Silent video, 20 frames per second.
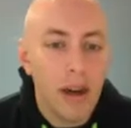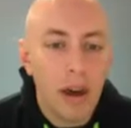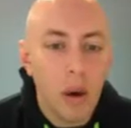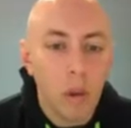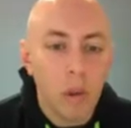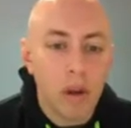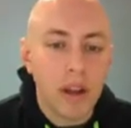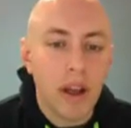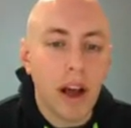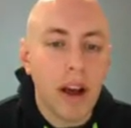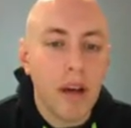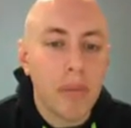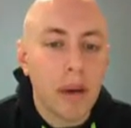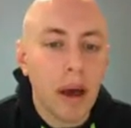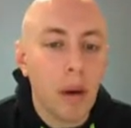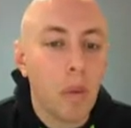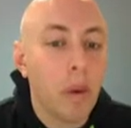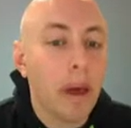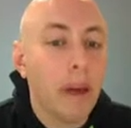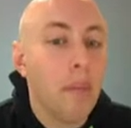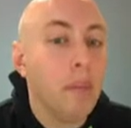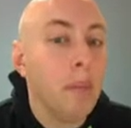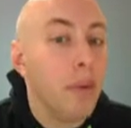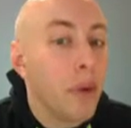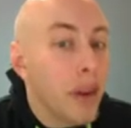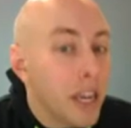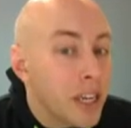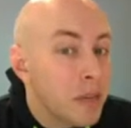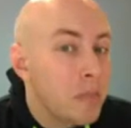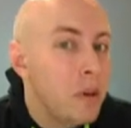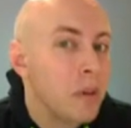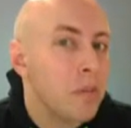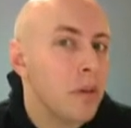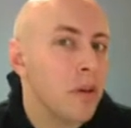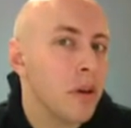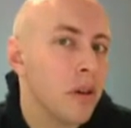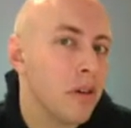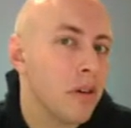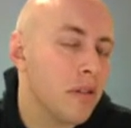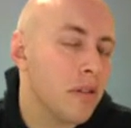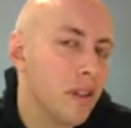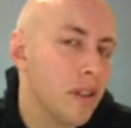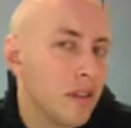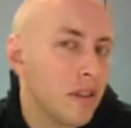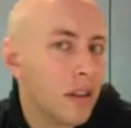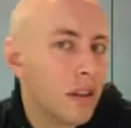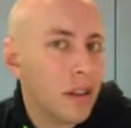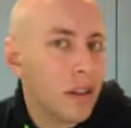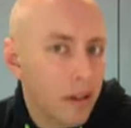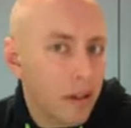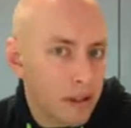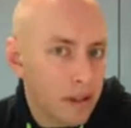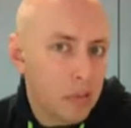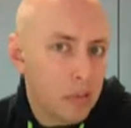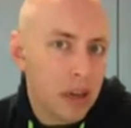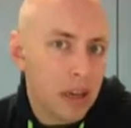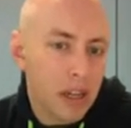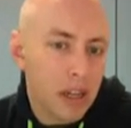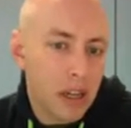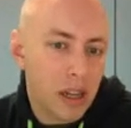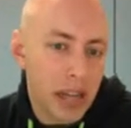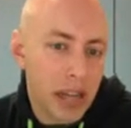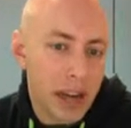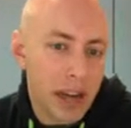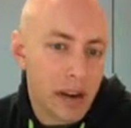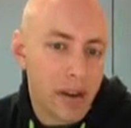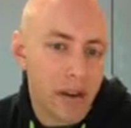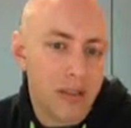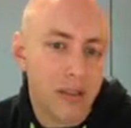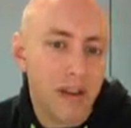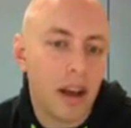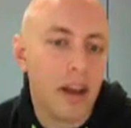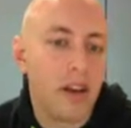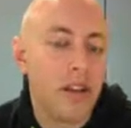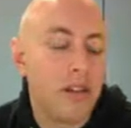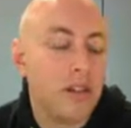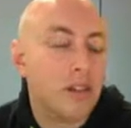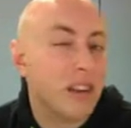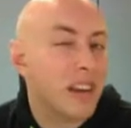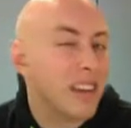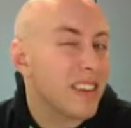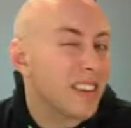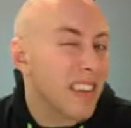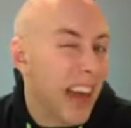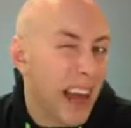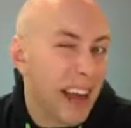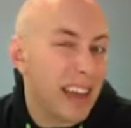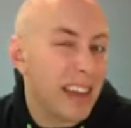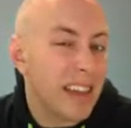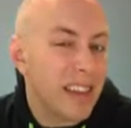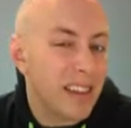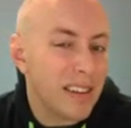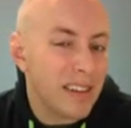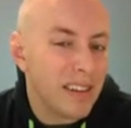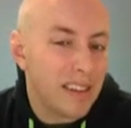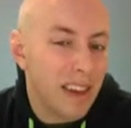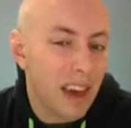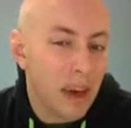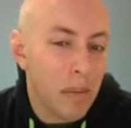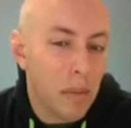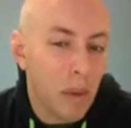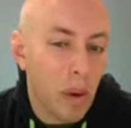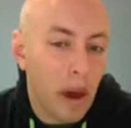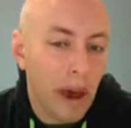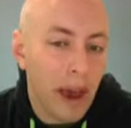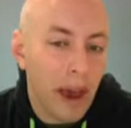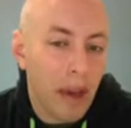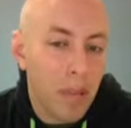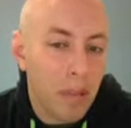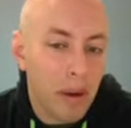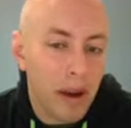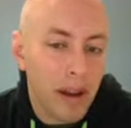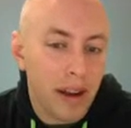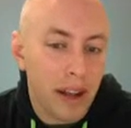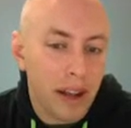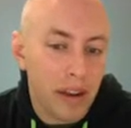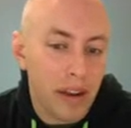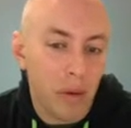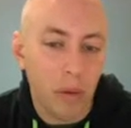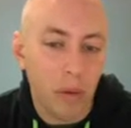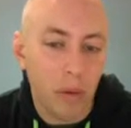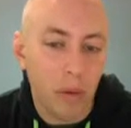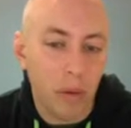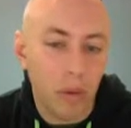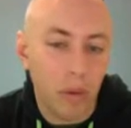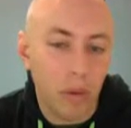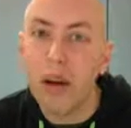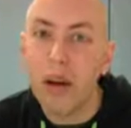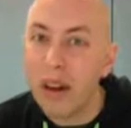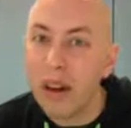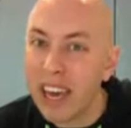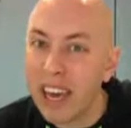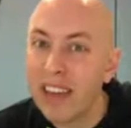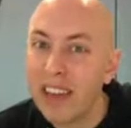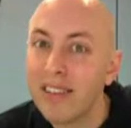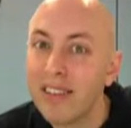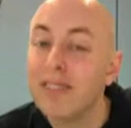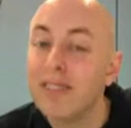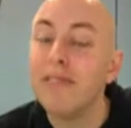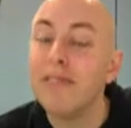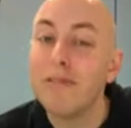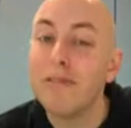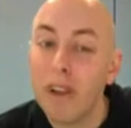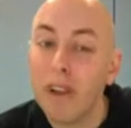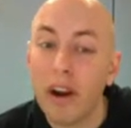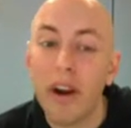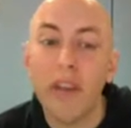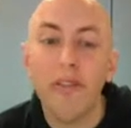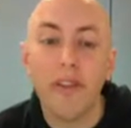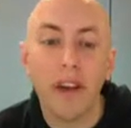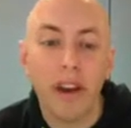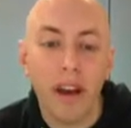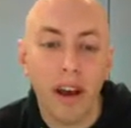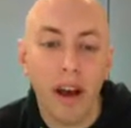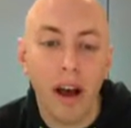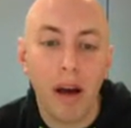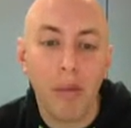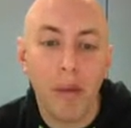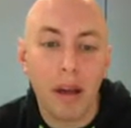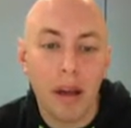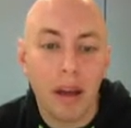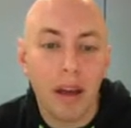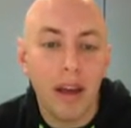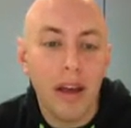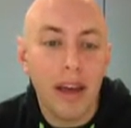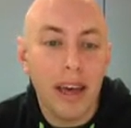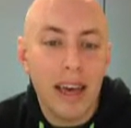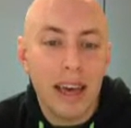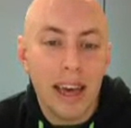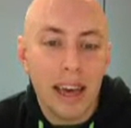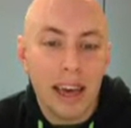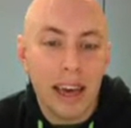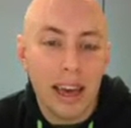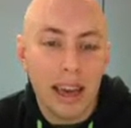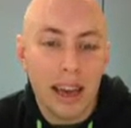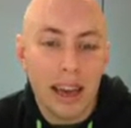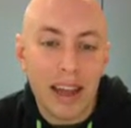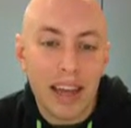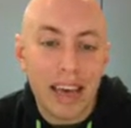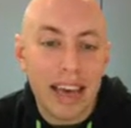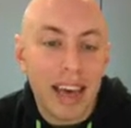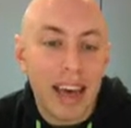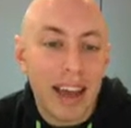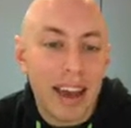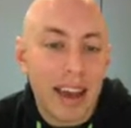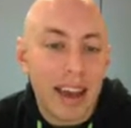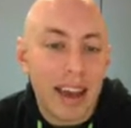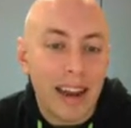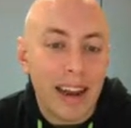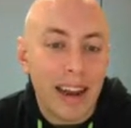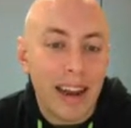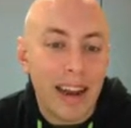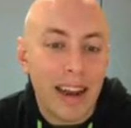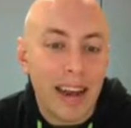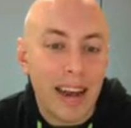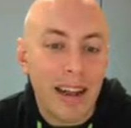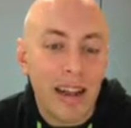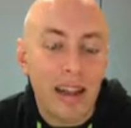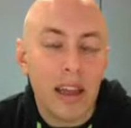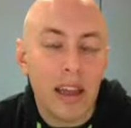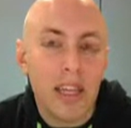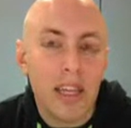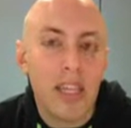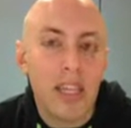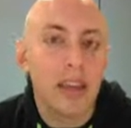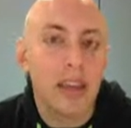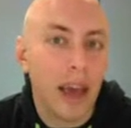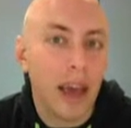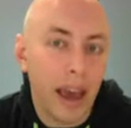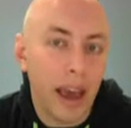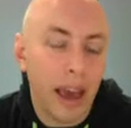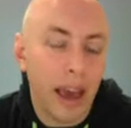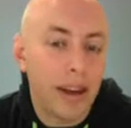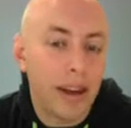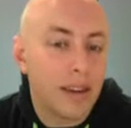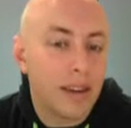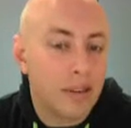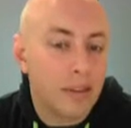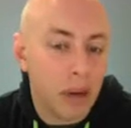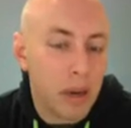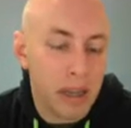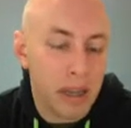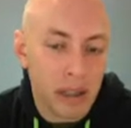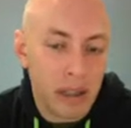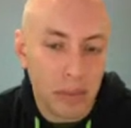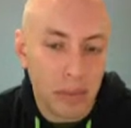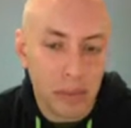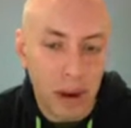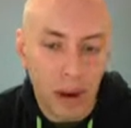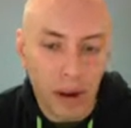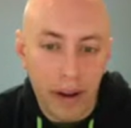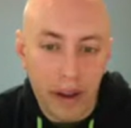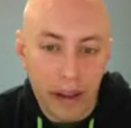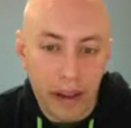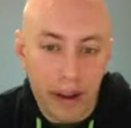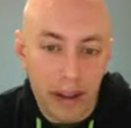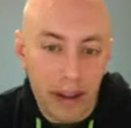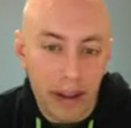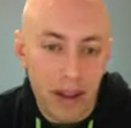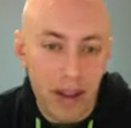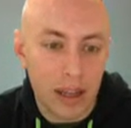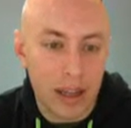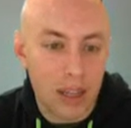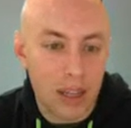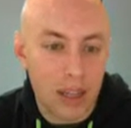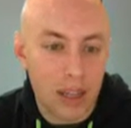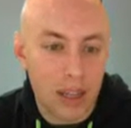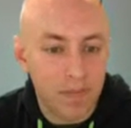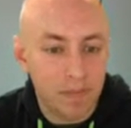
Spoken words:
We'll talk about when British people use this in their speech later. It's not used in exactly the same way, but I do want you to know, again, this is very, very common in Canadian English and especially American English.